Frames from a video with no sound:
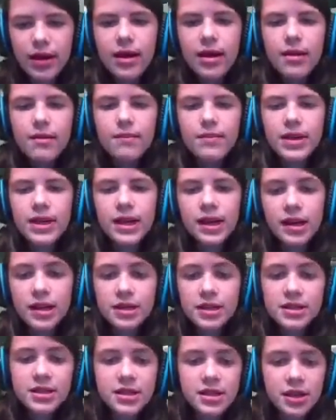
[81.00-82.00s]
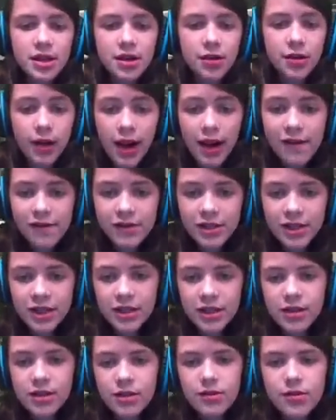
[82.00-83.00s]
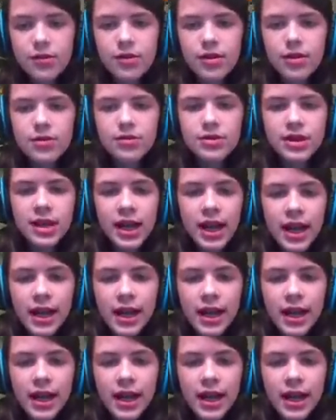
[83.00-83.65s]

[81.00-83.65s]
Because to craft it, you use an